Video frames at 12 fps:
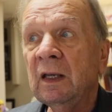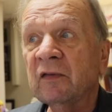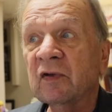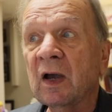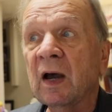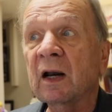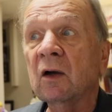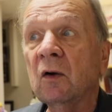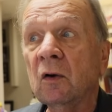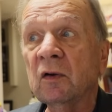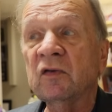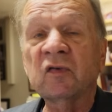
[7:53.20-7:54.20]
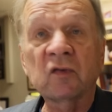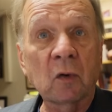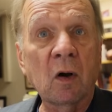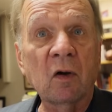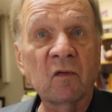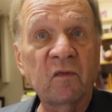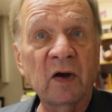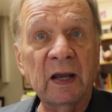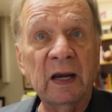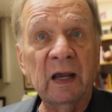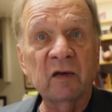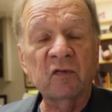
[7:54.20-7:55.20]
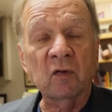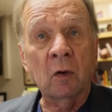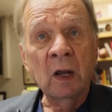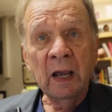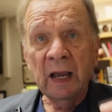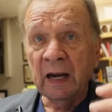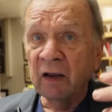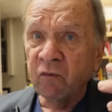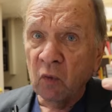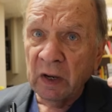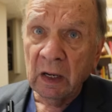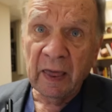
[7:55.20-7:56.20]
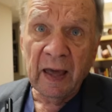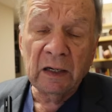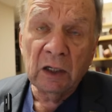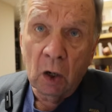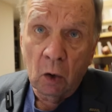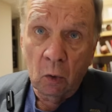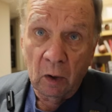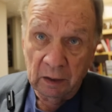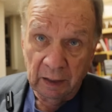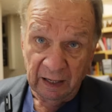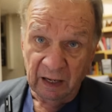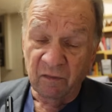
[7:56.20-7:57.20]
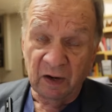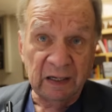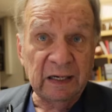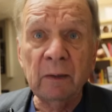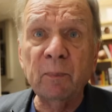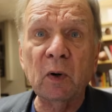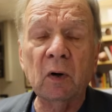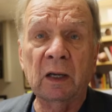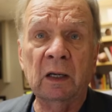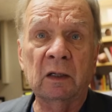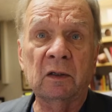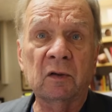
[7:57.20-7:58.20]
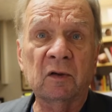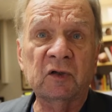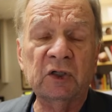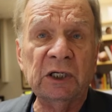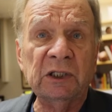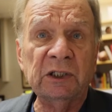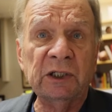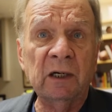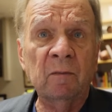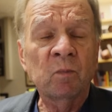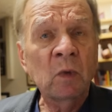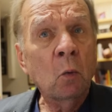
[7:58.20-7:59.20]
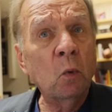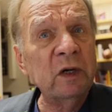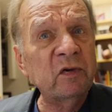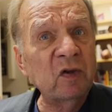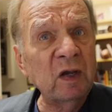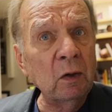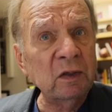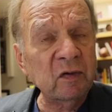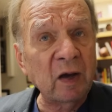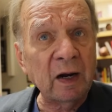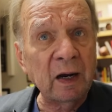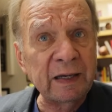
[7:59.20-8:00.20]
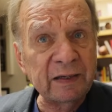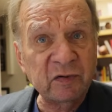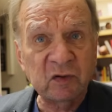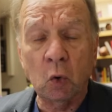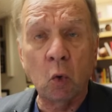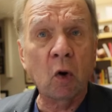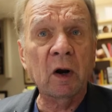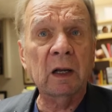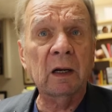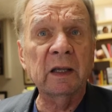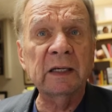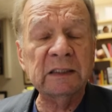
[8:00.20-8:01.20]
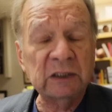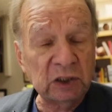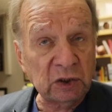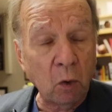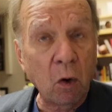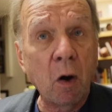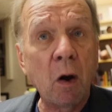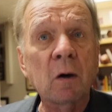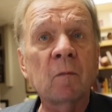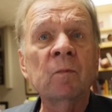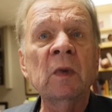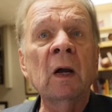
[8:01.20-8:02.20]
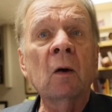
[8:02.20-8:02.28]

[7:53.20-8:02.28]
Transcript: it's got a good, strong financial. And if we then go even deeper into the cheat sheet, we see it's got a historically strong